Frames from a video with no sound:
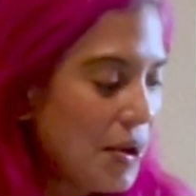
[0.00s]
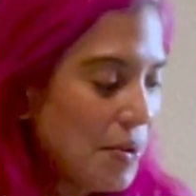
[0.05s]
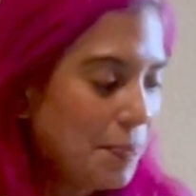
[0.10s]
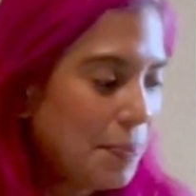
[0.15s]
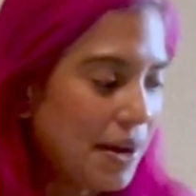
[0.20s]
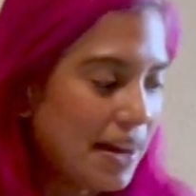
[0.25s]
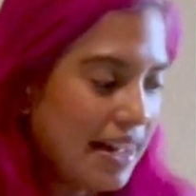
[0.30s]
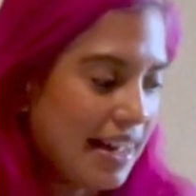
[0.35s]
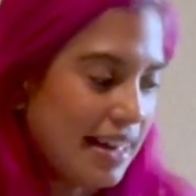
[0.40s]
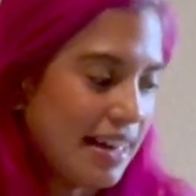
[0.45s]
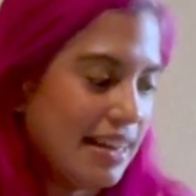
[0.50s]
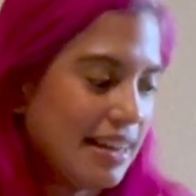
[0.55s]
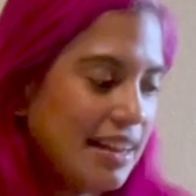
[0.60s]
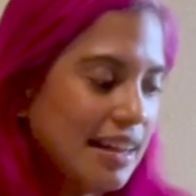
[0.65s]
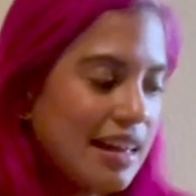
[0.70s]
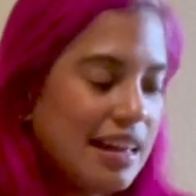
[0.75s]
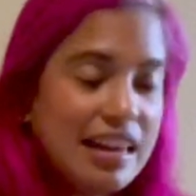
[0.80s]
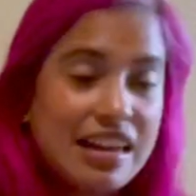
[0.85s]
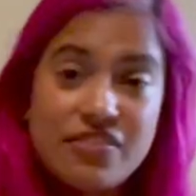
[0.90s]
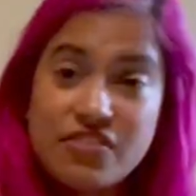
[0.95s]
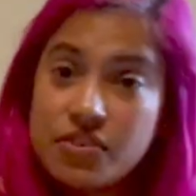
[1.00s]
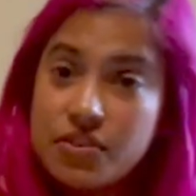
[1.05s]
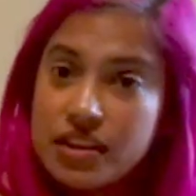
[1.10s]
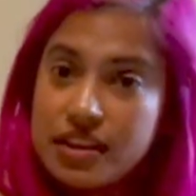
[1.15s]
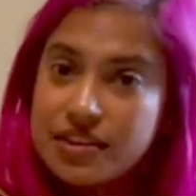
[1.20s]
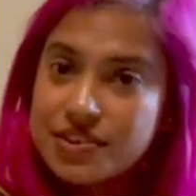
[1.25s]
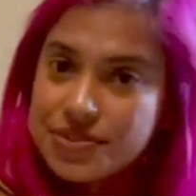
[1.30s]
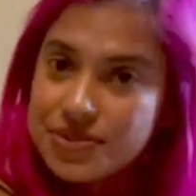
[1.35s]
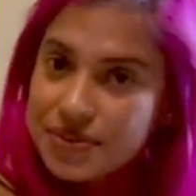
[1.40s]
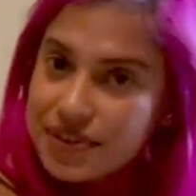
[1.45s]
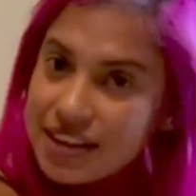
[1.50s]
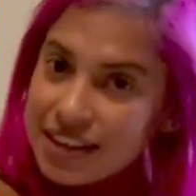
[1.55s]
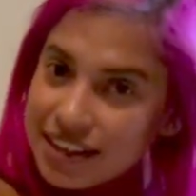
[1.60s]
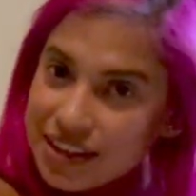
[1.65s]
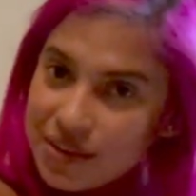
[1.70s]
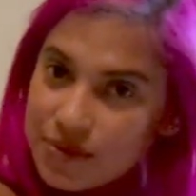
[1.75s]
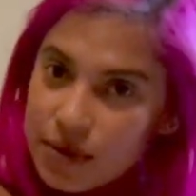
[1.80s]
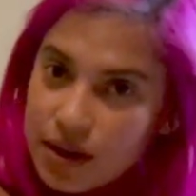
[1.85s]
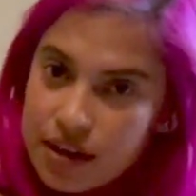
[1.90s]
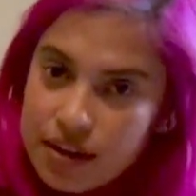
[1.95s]
But if you need
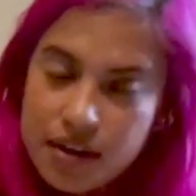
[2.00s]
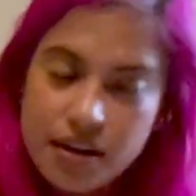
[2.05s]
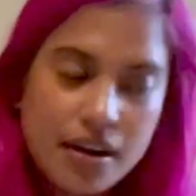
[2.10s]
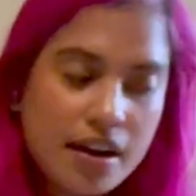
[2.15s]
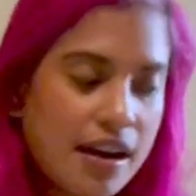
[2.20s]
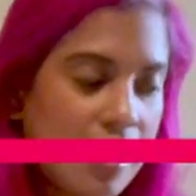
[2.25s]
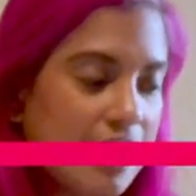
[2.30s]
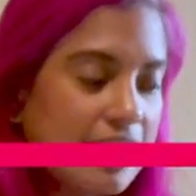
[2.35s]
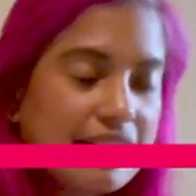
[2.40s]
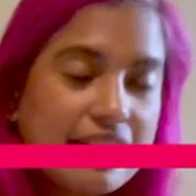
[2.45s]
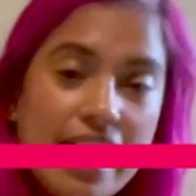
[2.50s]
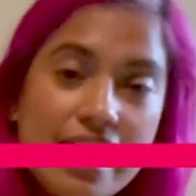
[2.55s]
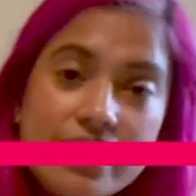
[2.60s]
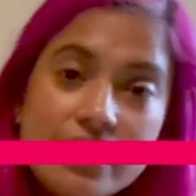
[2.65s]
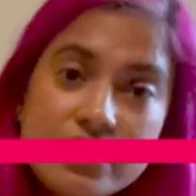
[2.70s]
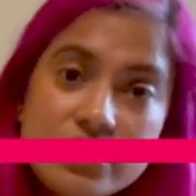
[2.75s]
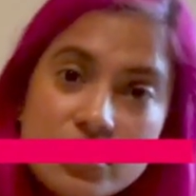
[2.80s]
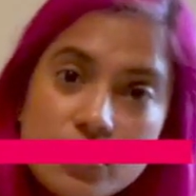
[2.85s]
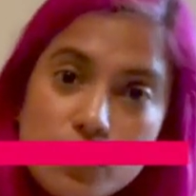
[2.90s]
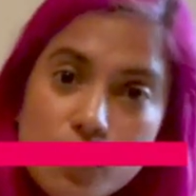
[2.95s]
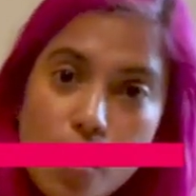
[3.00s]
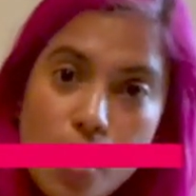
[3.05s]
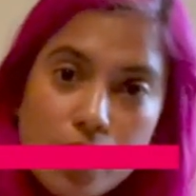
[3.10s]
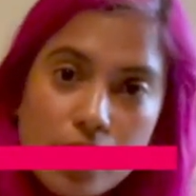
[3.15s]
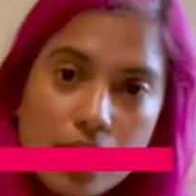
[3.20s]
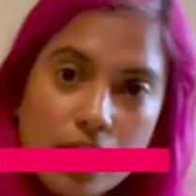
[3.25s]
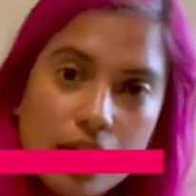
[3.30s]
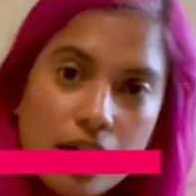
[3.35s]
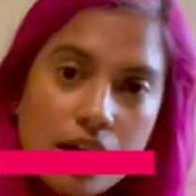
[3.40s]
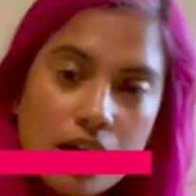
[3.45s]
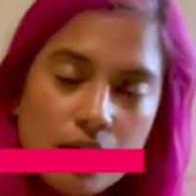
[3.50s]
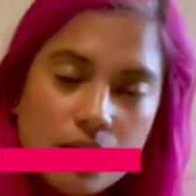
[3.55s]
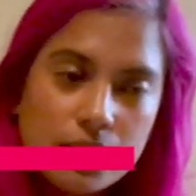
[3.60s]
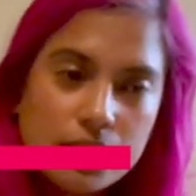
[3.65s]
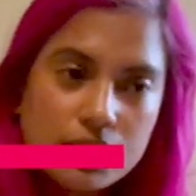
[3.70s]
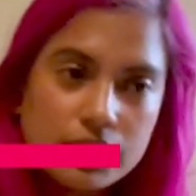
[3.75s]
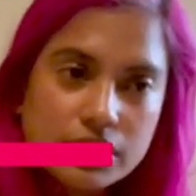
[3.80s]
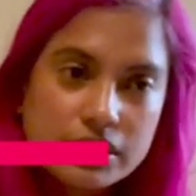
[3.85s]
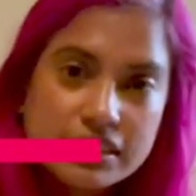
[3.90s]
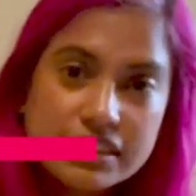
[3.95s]
drinking water, gallons of water
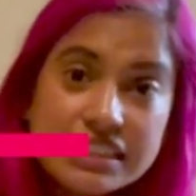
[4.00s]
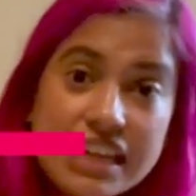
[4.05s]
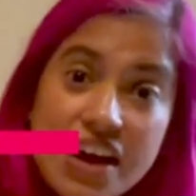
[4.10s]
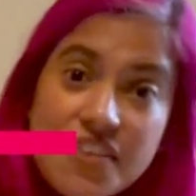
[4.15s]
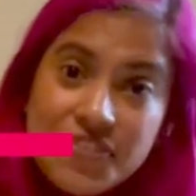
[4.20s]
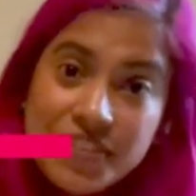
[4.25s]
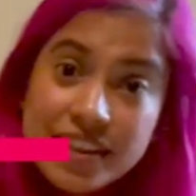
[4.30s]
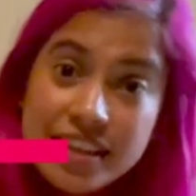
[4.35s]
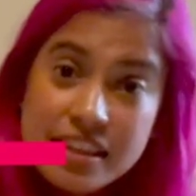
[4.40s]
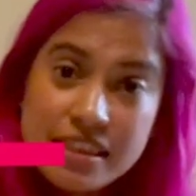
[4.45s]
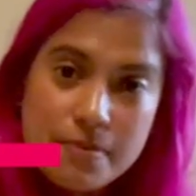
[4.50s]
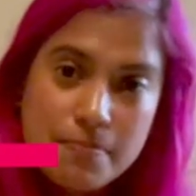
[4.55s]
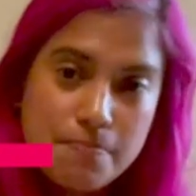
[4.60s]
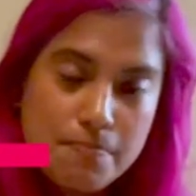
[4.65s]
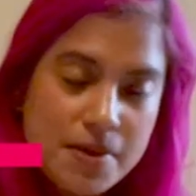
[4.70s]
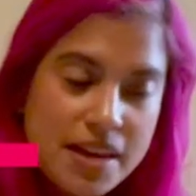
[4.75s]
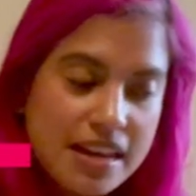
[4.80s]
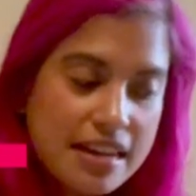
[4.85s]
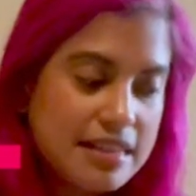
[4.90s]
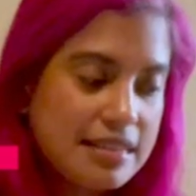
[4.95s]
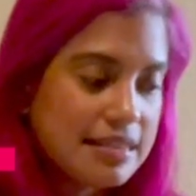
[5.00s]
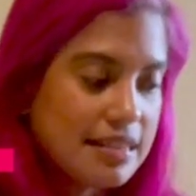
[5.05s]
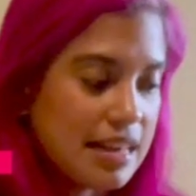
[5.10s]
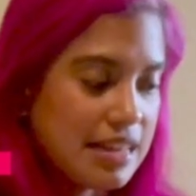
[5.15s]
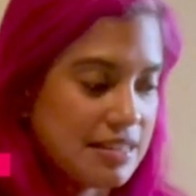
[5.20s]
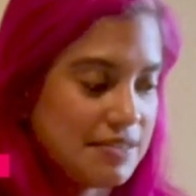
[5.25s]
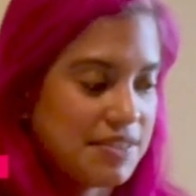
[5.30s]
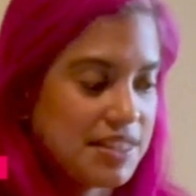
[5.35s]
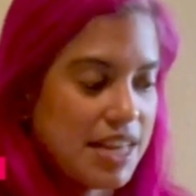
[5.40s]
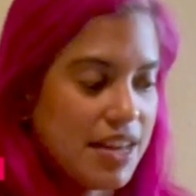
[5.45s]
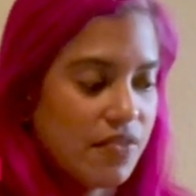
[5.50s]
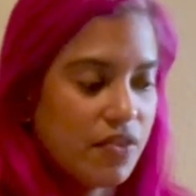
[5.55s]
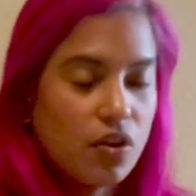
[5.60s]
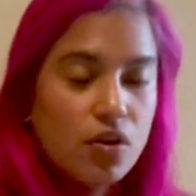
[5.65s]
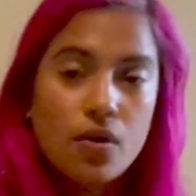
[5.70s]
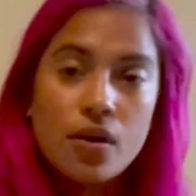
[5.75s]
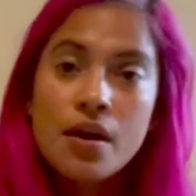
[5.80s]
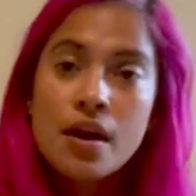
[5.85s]
are definitely the biggest lifesaver.